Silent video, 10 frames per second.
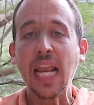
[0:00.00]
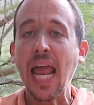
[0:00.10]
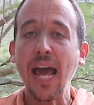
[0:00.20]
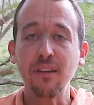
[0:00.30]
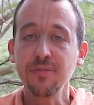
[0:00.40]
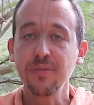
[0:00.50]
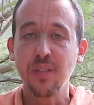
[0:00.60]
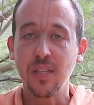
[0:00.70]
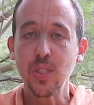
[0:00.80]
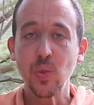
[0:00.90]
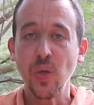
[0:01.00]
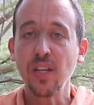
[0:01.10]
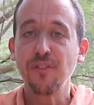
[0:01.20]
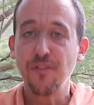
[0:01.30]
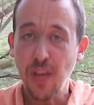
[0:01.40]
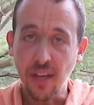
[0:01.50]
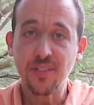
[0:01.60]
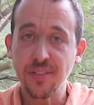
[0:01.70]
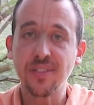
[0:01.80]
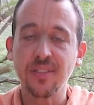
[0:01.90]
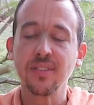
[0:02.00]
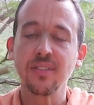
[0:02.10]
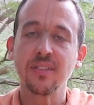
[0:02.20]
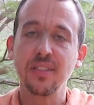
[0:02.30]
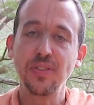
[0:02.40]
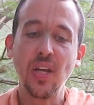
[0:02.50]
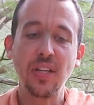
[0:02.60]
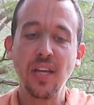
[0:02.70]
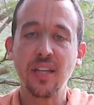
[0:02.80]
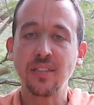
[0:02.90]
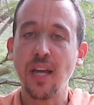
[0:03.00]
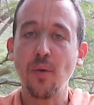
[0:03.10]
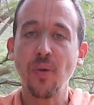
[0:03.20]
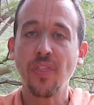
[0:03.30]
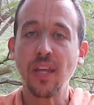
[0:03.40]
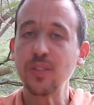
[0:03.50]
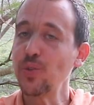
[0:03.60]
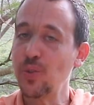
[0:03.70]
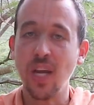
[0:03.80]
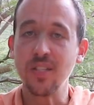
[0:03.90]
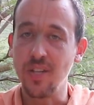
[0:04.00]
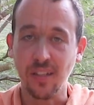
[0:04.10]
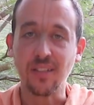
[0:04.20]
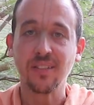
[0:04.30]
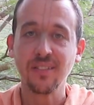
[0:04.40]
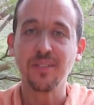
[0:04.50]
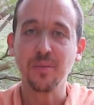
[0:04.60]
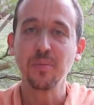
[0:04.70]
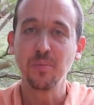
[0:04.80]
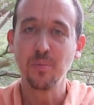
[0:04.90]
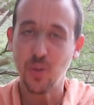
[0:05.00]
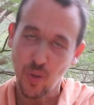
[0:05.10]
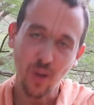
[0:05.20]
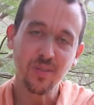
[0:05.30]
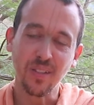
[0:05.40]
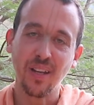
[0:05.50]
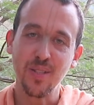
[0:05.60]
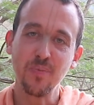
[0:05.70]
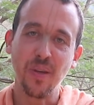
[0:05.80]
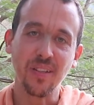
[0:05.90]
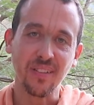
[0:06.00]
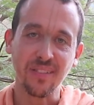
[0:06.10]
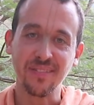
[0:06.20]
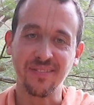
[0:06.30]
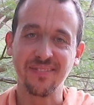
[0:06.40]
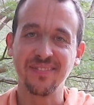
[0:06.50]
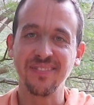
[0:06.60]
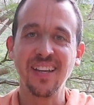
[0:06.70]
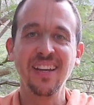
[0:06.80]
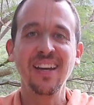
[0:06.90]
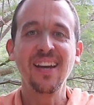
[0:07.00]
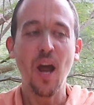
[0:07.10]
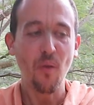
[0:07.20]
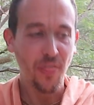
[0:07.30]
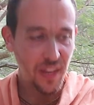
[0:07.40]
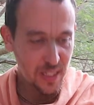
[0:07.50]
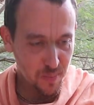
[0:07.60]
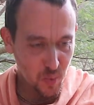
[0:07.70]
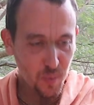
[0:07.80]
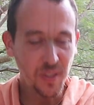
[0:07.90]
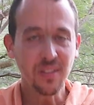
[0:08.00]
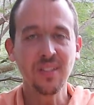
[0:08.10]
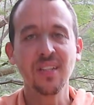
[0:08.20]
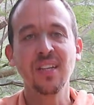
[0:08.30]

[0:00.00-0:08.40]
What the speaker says: in life that is really fixed, is the idea that everything is changing, paradoxically speaking. Everything is moving,